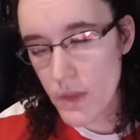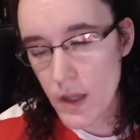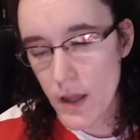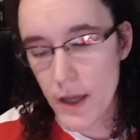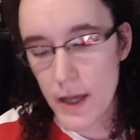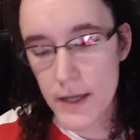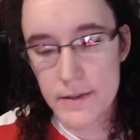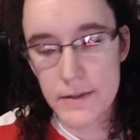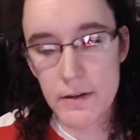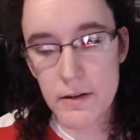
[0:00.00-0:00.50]

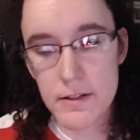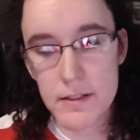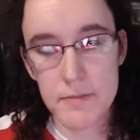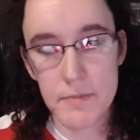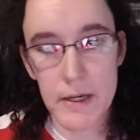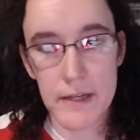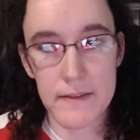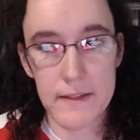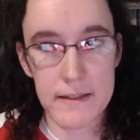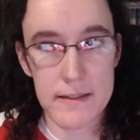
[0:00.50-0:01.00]
I talked
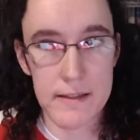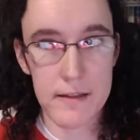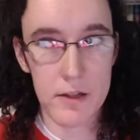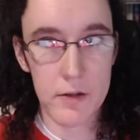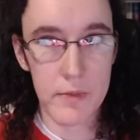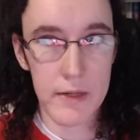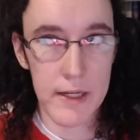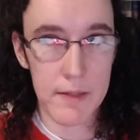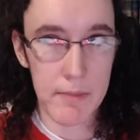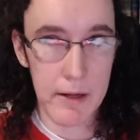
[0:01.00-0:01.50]
about this a
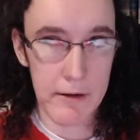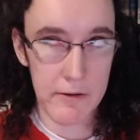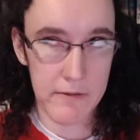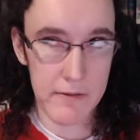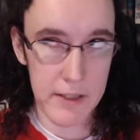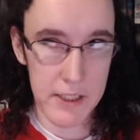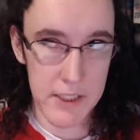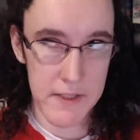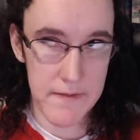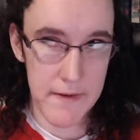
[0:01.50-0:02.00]
little bit in my
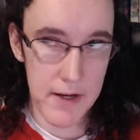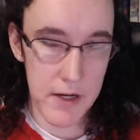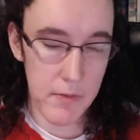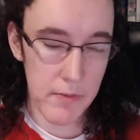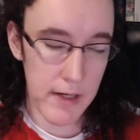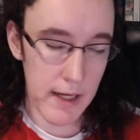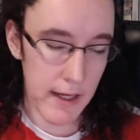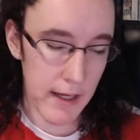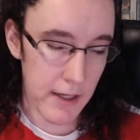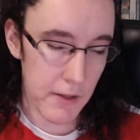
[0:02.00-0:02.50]
reflection video,
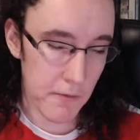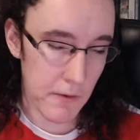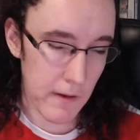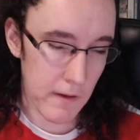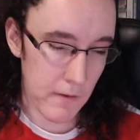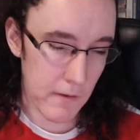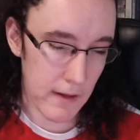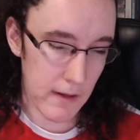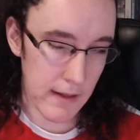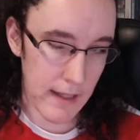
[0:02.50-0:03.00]
but I kind of want
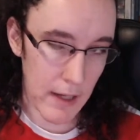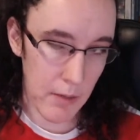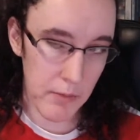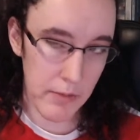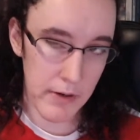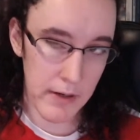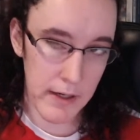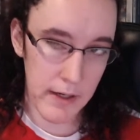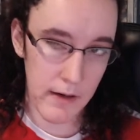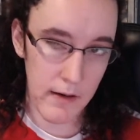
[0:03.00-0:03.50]
to
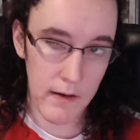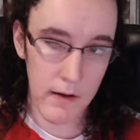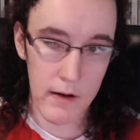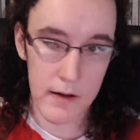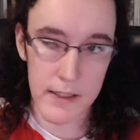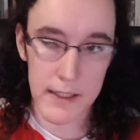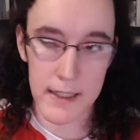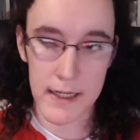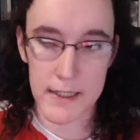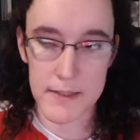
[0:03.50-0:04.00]
elaborate
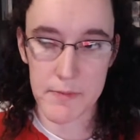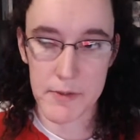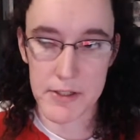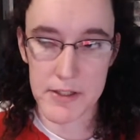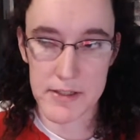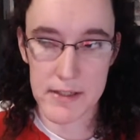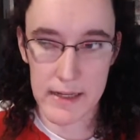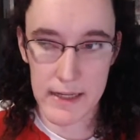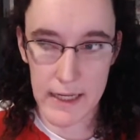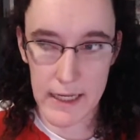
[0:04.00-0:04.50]
on it as much
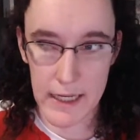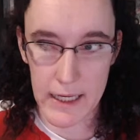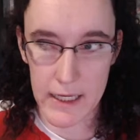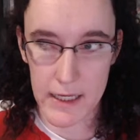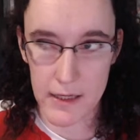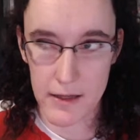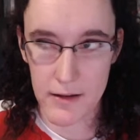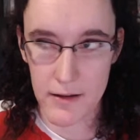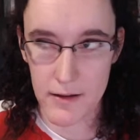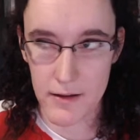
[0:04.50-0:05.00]
as I
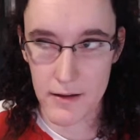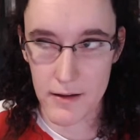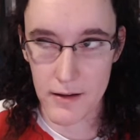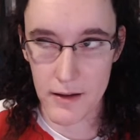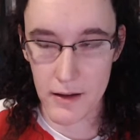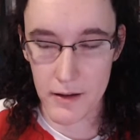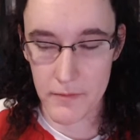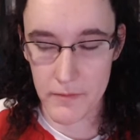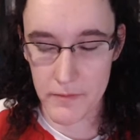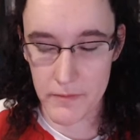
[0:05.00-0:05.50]
can
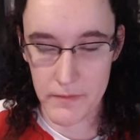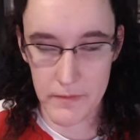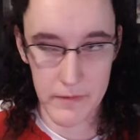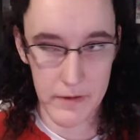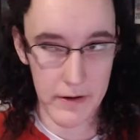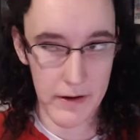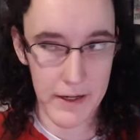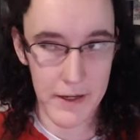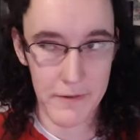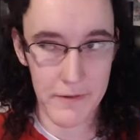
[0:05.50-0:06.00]

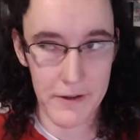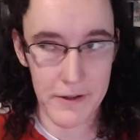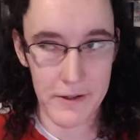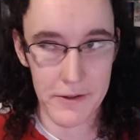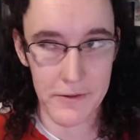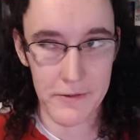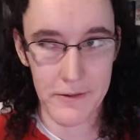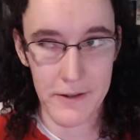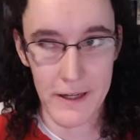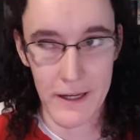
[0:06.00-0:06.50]
for anyone
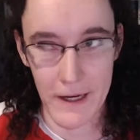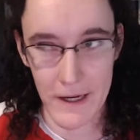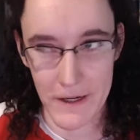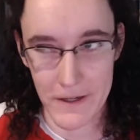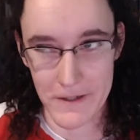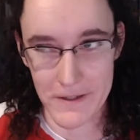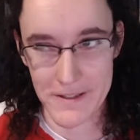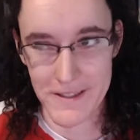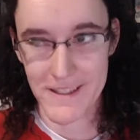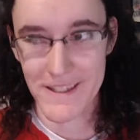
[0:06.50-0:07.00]
who
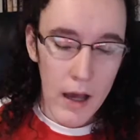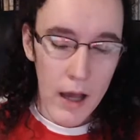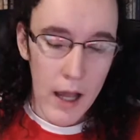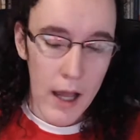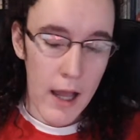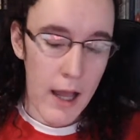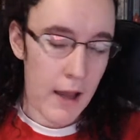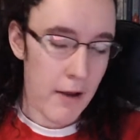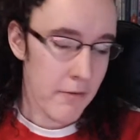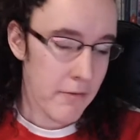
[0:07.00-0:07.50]
cares.
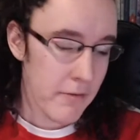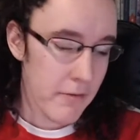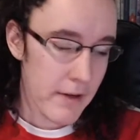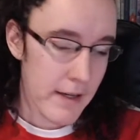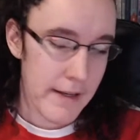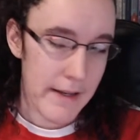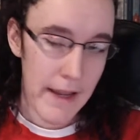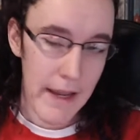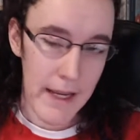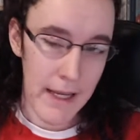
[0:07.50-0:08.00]
Every
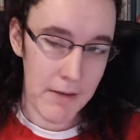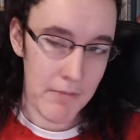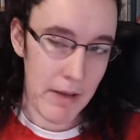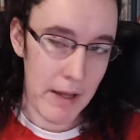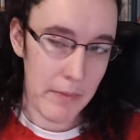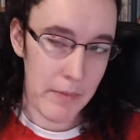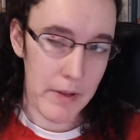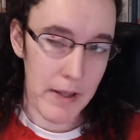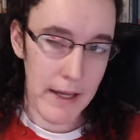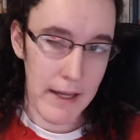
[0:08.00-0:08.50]
day in
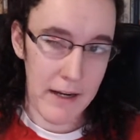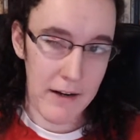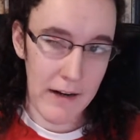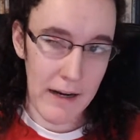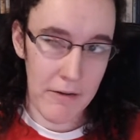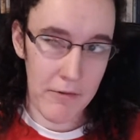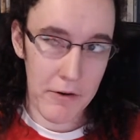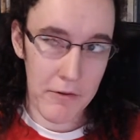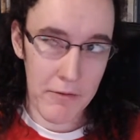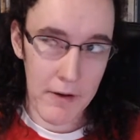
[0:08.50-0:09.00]
my planner,
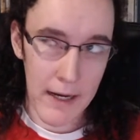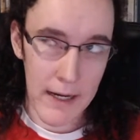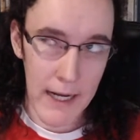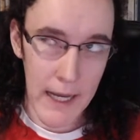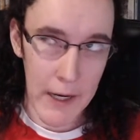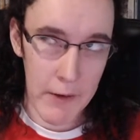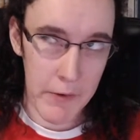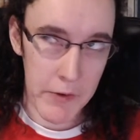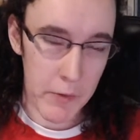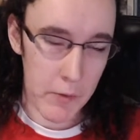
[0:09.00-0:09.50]
I would write,
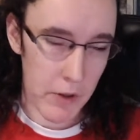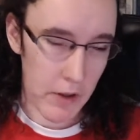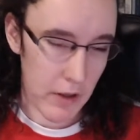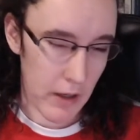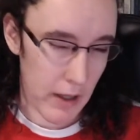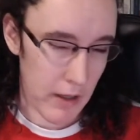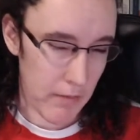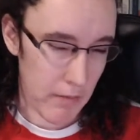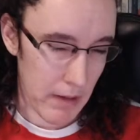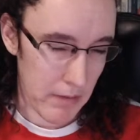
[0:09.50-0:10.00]
I want to work
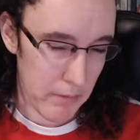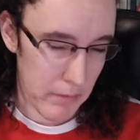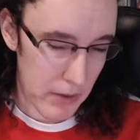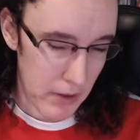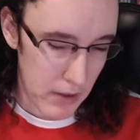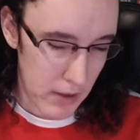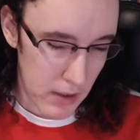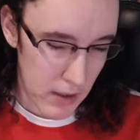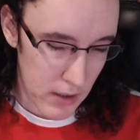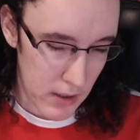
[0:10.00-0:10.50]
on my
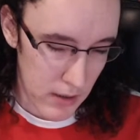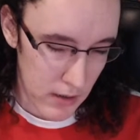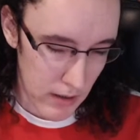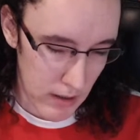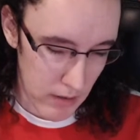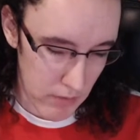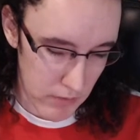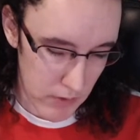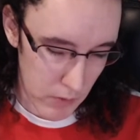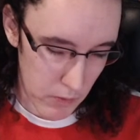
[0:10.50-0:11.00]
book,
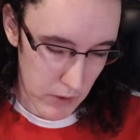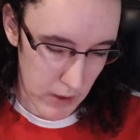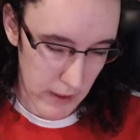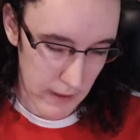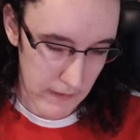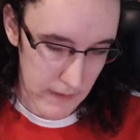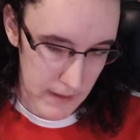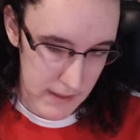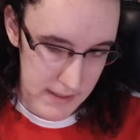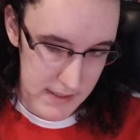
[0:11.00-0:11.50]
I want to work
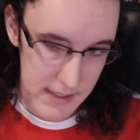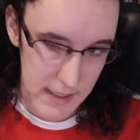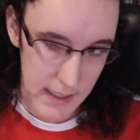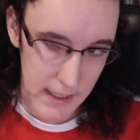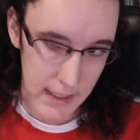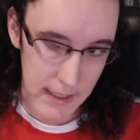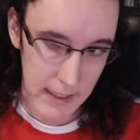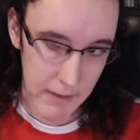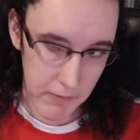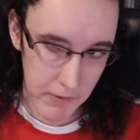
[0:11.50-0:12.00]
on this
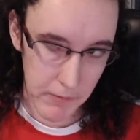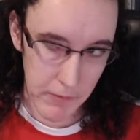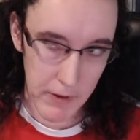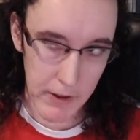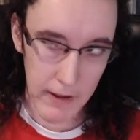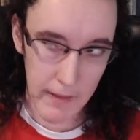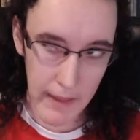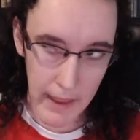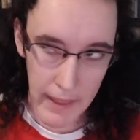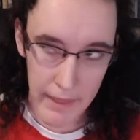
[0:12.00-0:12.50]
thing, and I want to work
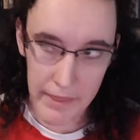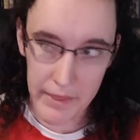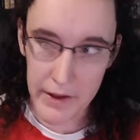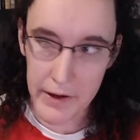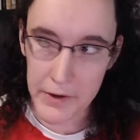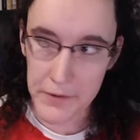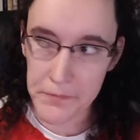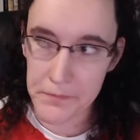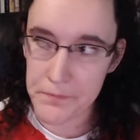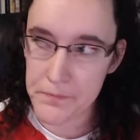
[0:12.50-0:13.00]
on that
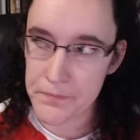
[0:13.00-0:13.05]
thing.